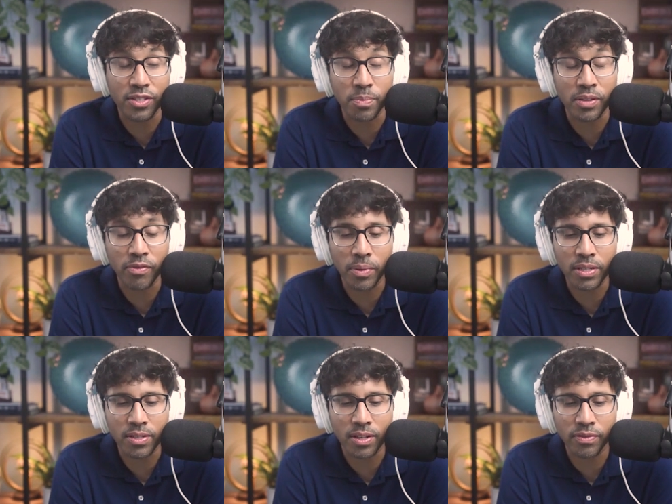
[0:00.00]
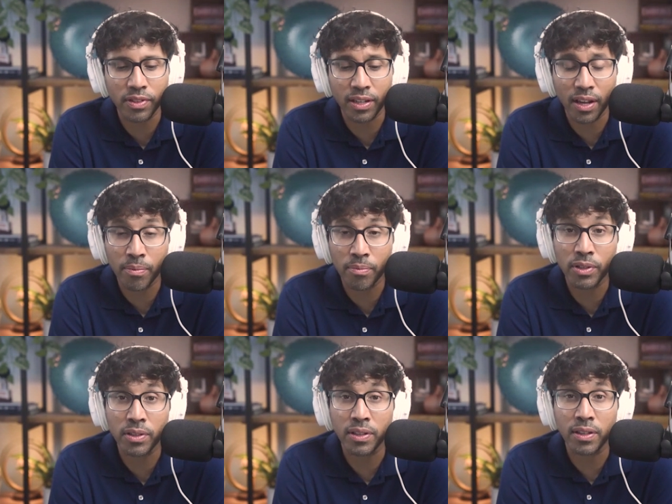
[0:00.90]
speak for myself. Like I
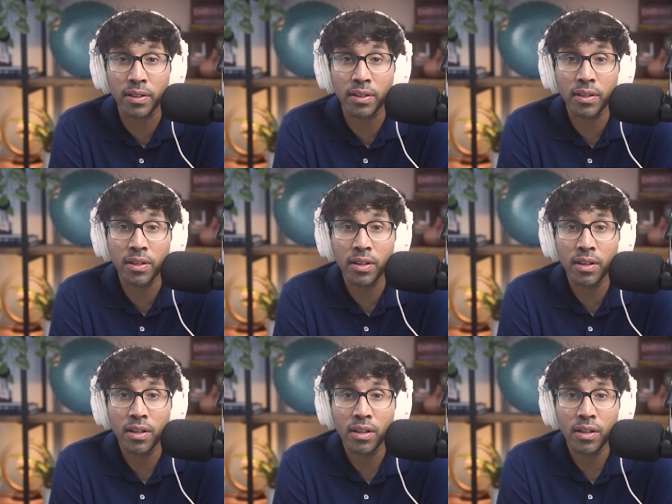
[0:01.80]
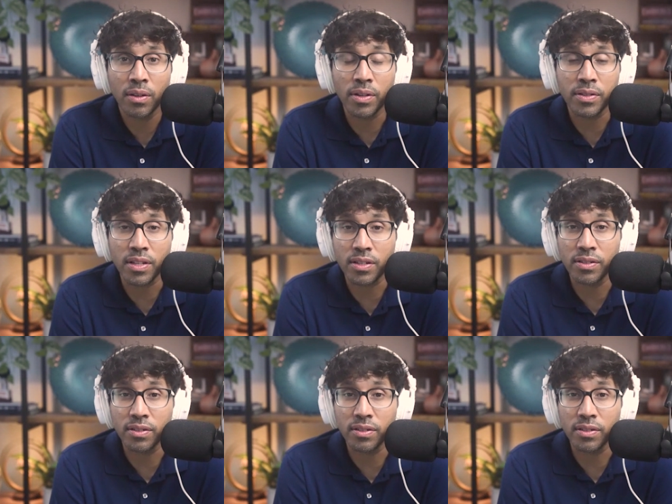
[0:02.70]
was like,